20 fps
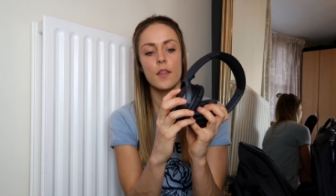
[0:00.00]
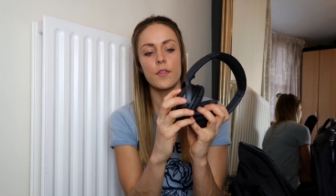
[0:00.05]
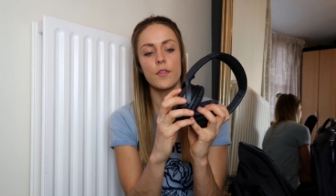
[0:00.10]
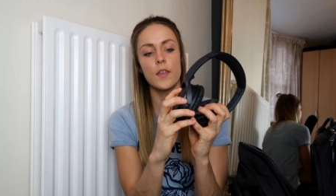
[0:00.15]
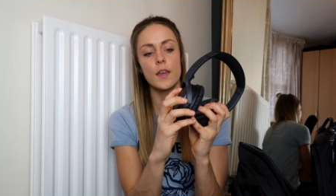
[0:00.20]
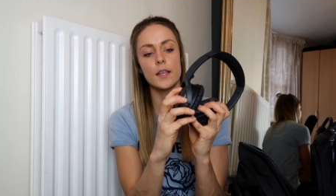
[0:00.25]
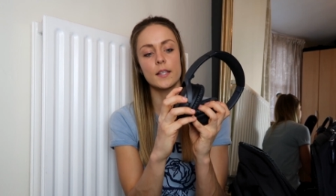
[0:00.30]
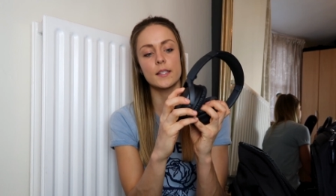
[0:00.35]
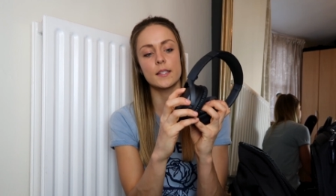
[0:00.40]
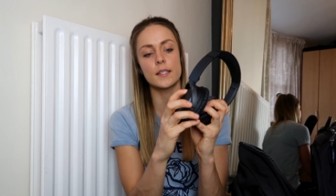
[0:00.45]

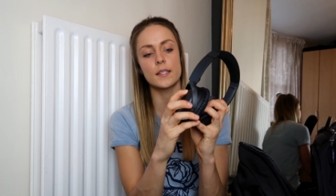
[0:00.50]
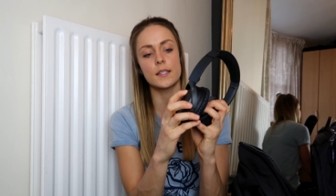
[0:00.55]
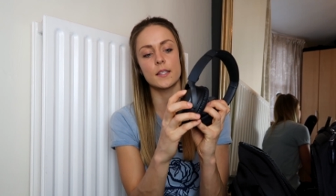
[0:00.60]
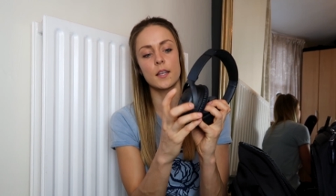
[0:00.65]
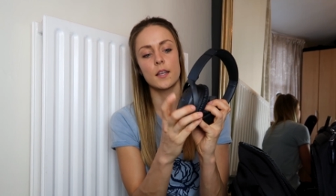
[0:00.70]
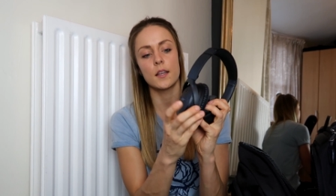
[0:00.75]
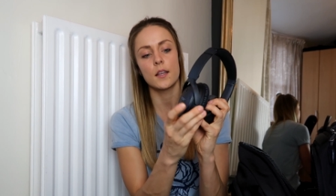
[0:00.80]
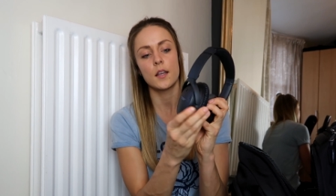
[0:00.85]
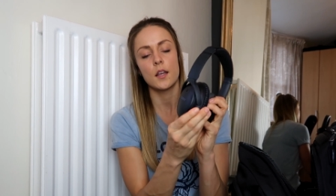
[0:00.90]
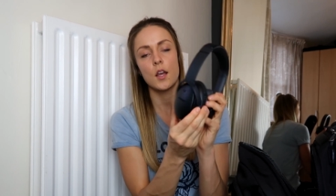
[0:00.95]
this
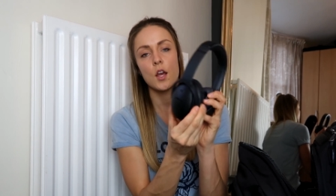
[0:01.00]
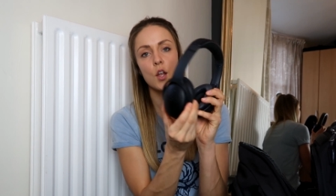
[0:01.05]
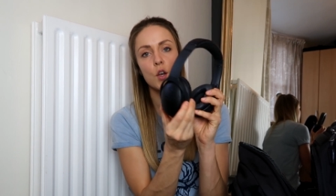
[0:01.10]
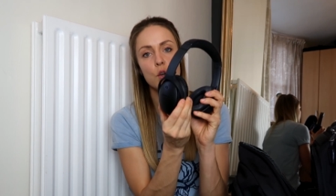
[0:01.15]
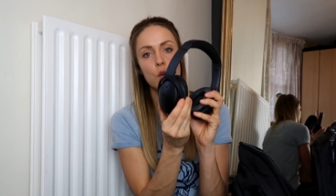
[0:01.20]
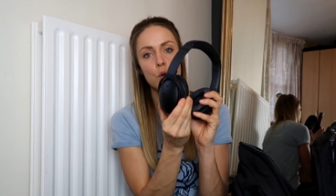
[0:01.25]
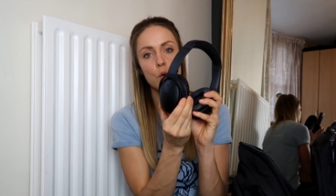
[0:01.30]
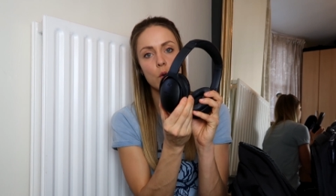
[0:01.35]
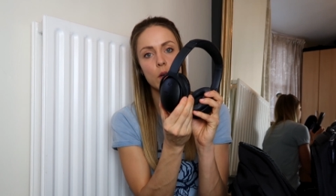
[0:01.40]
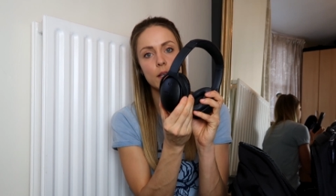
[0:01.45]

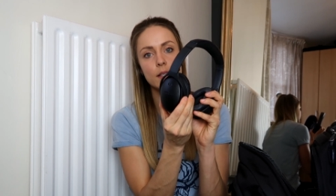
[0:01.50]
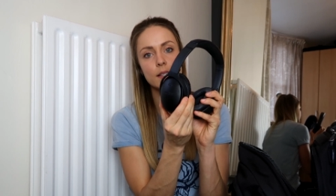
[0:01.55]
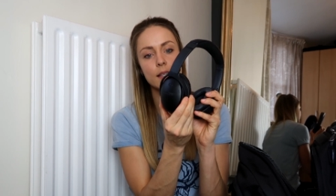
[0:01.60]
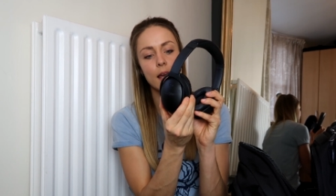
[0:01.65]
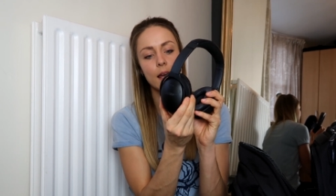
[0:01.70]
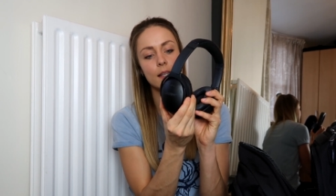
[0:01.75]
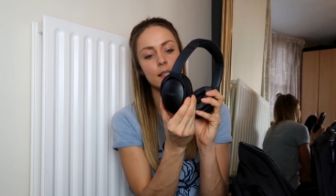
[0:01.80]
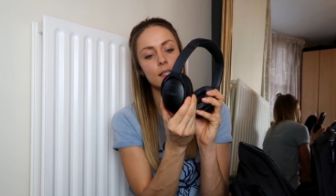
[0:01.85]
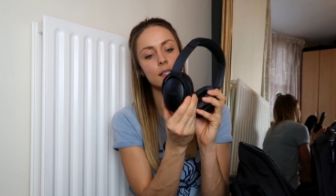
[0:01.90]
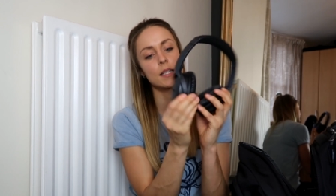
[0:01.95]
noise
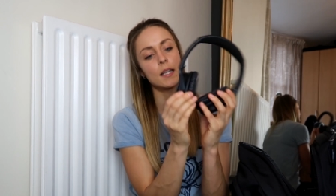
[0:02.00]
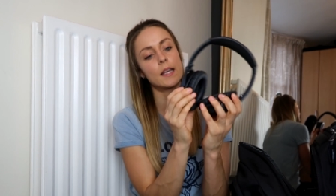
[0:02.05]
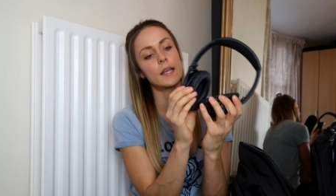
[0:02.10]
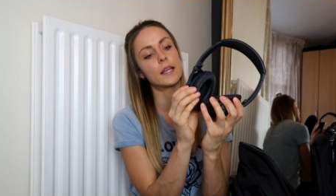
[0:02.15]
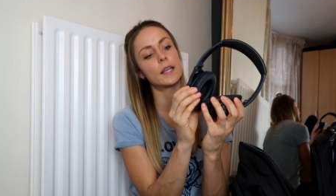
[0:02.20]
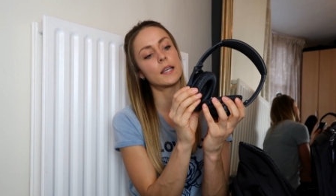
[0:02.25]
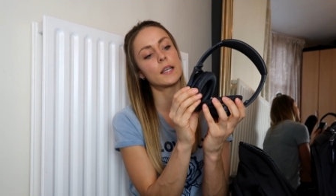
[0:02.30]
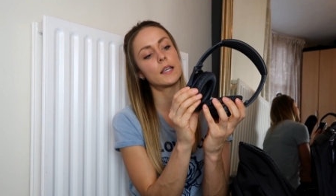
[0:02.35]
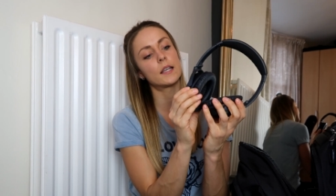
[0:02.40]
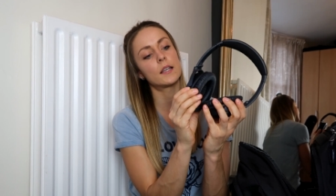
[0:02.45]

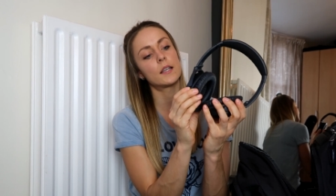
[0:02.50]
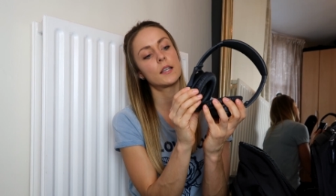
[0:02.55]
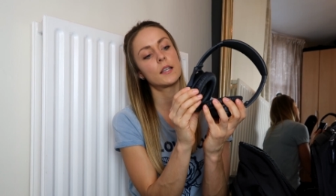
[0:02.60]
cancelling